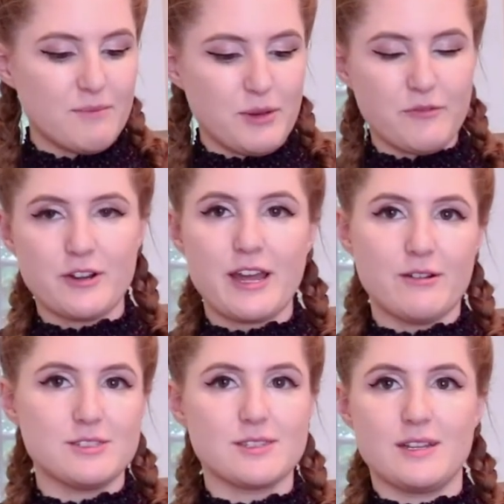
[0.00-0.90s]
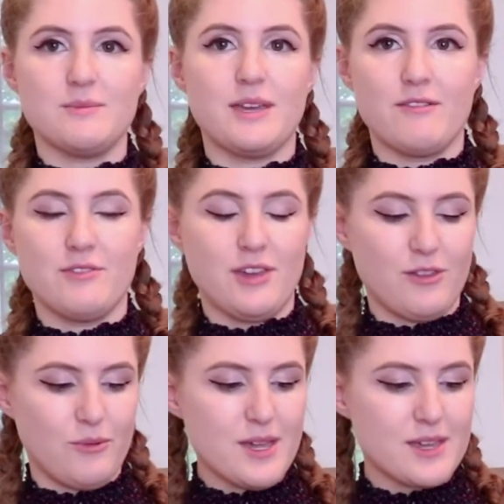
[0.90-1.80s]
But for now, it's gonna be every
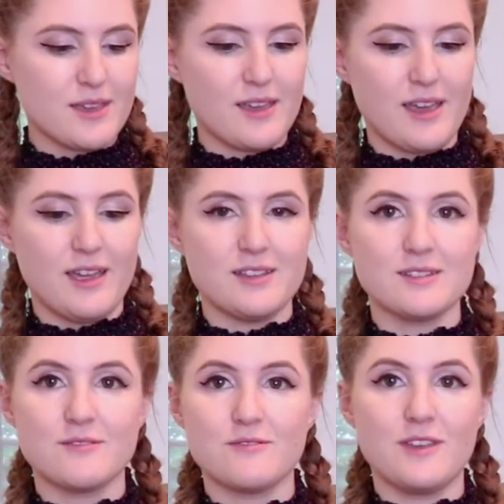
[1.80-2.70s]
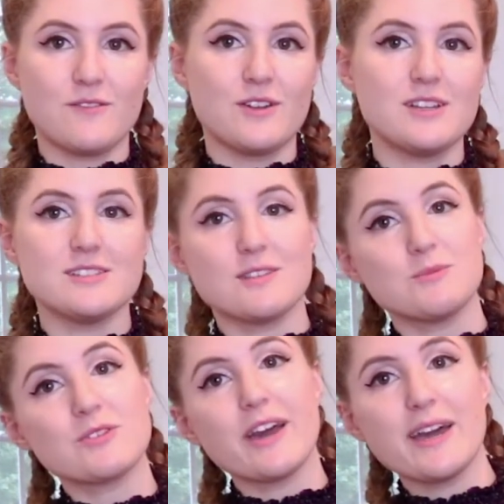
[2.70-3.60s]
other week. And feel free to
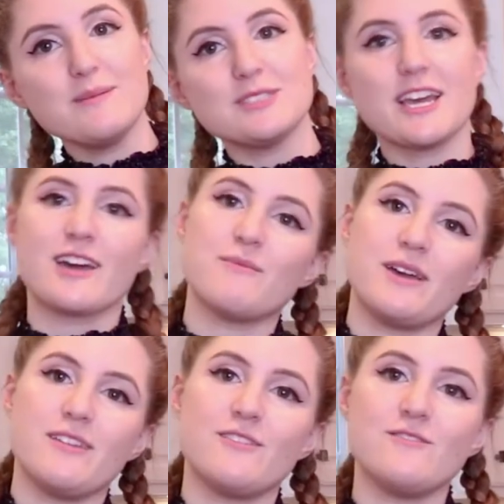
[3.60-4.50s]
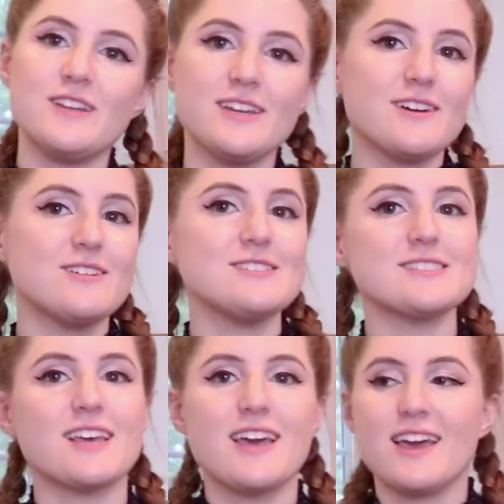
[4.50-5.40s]
subscribe, check out my other
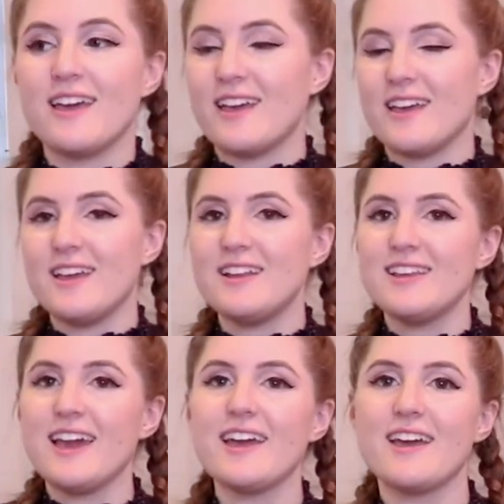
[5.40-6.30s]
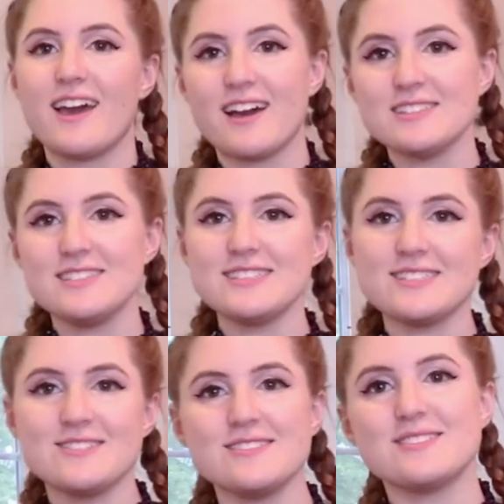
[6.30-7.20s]
videos, and yeah, I'll see you
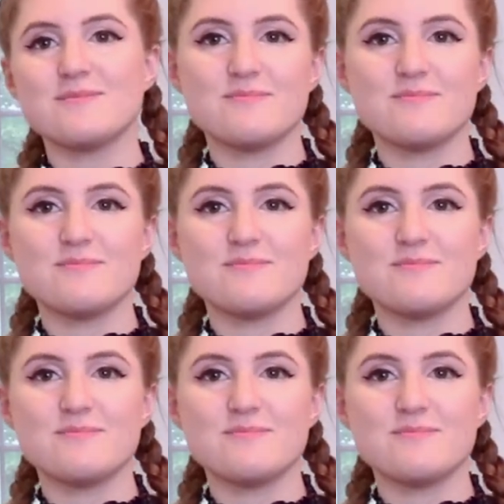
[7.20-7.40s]
soon.